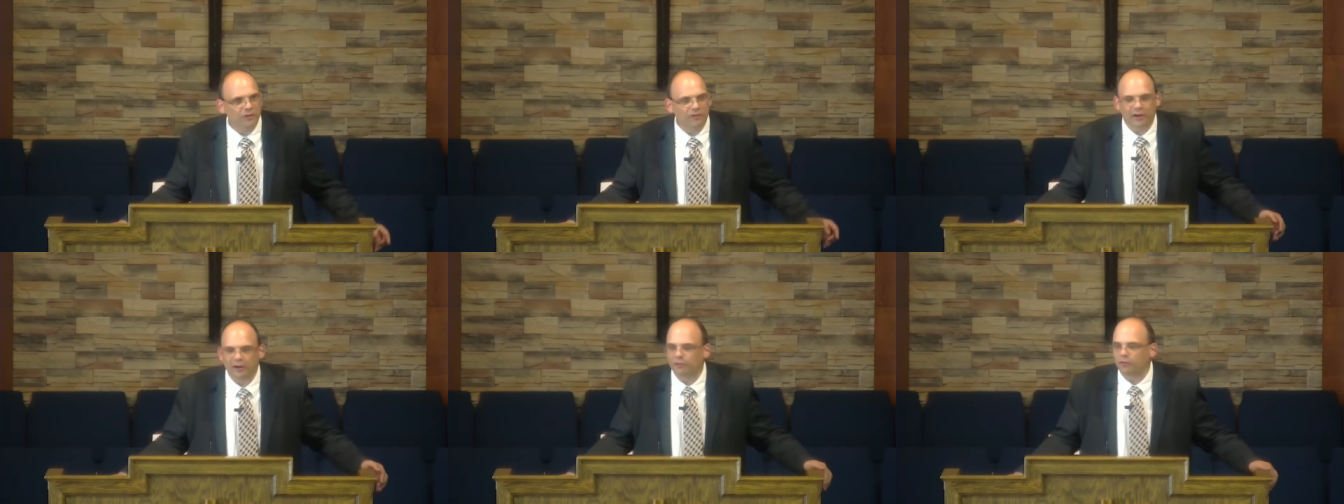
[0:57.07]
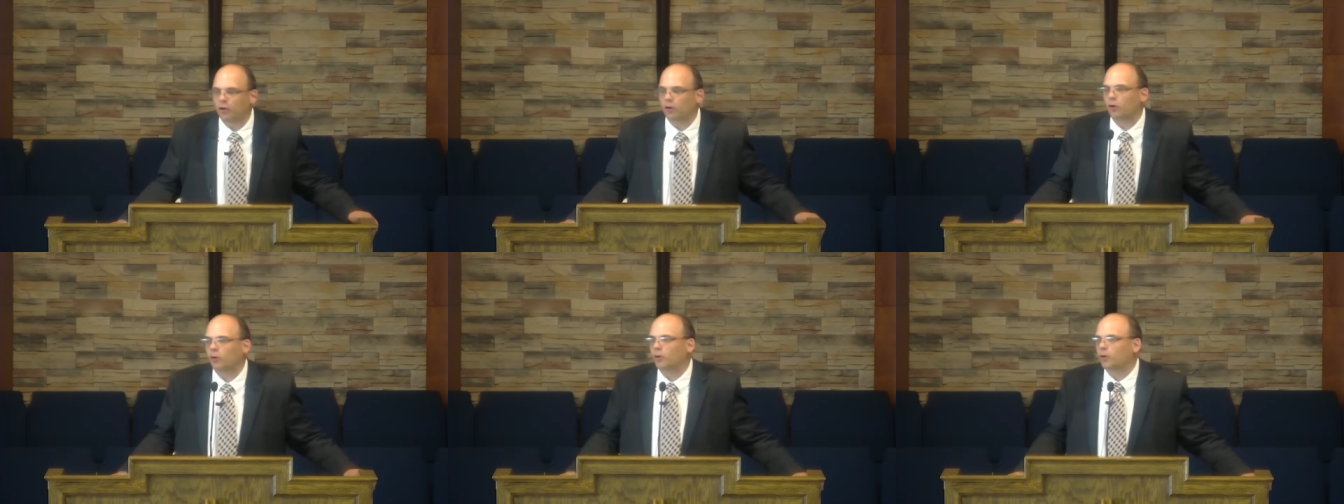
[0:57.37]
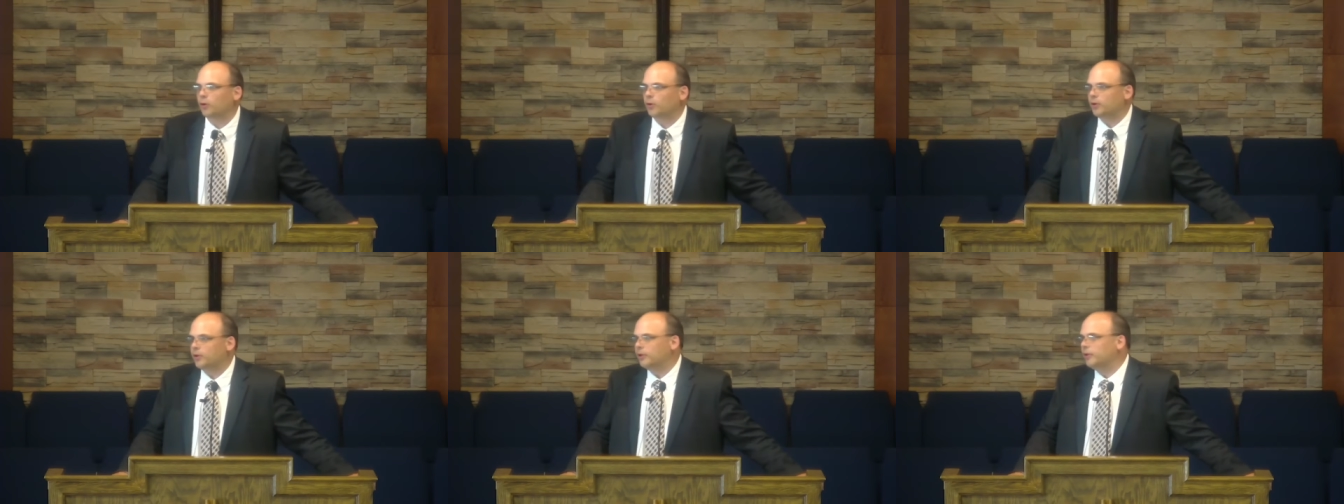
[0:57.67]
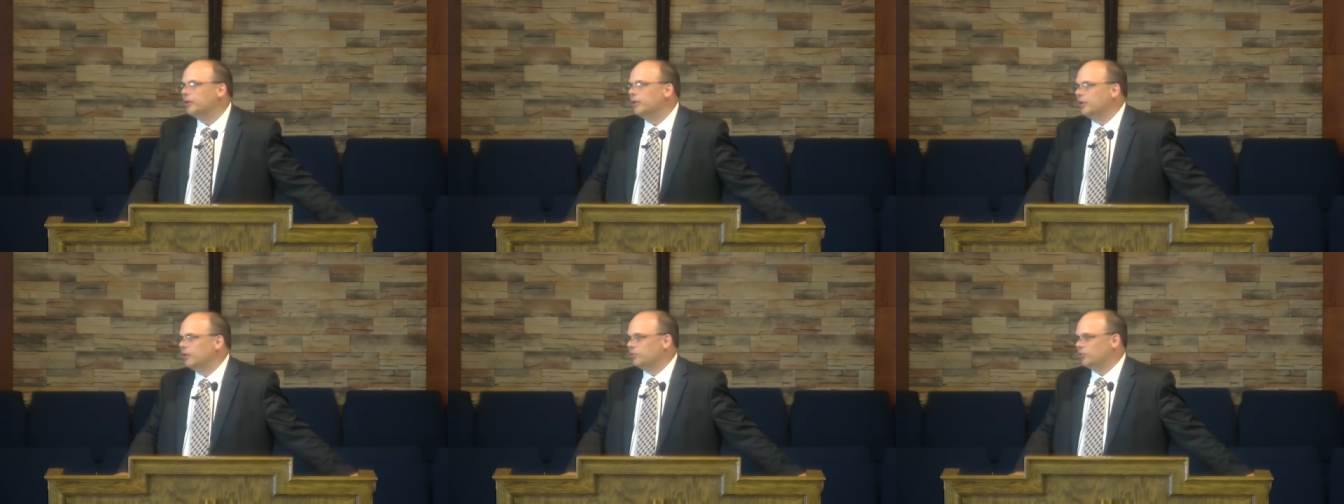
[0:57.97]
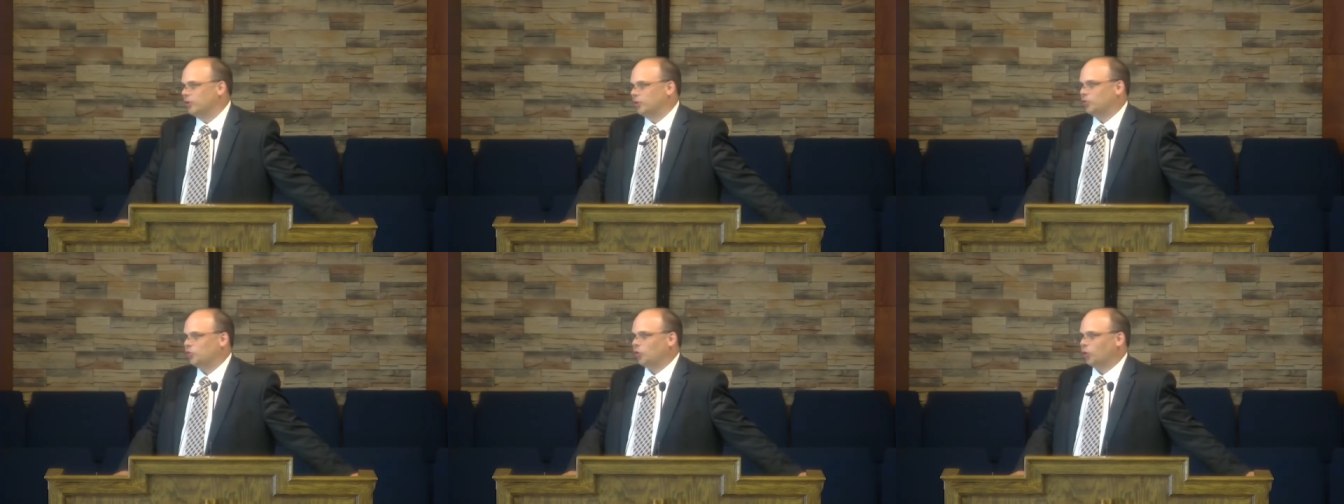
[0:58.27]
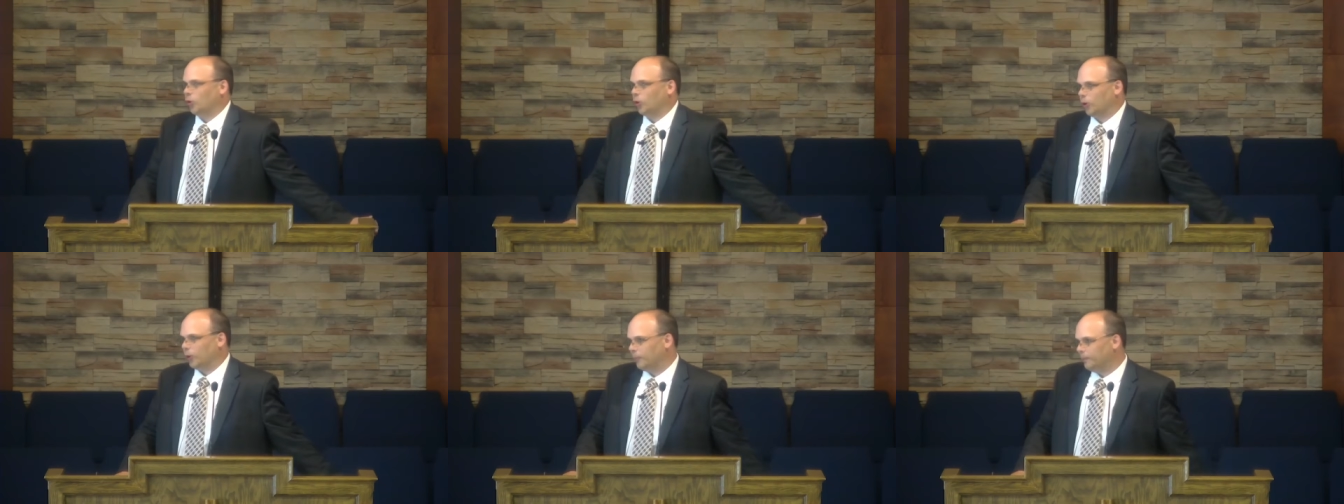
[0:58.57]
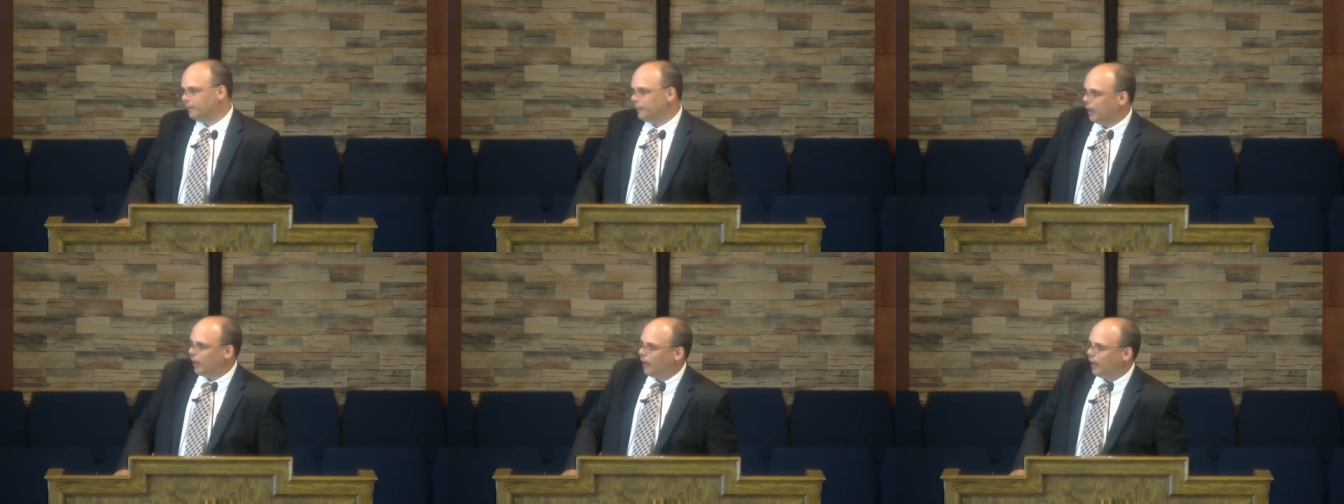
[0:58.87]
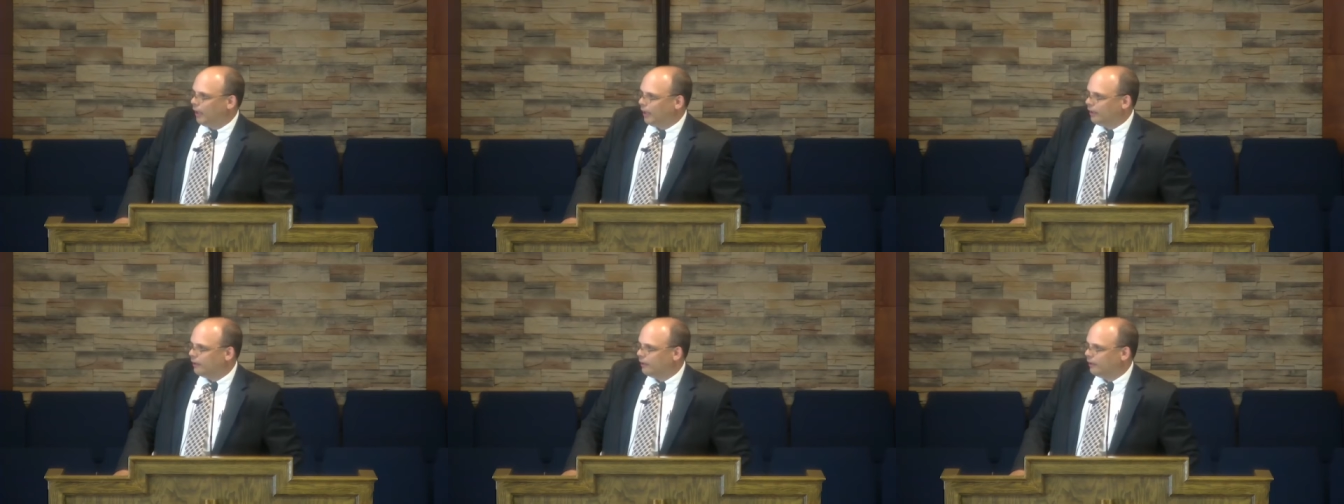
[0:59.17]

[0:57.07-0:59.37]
ever heard the term. Uh,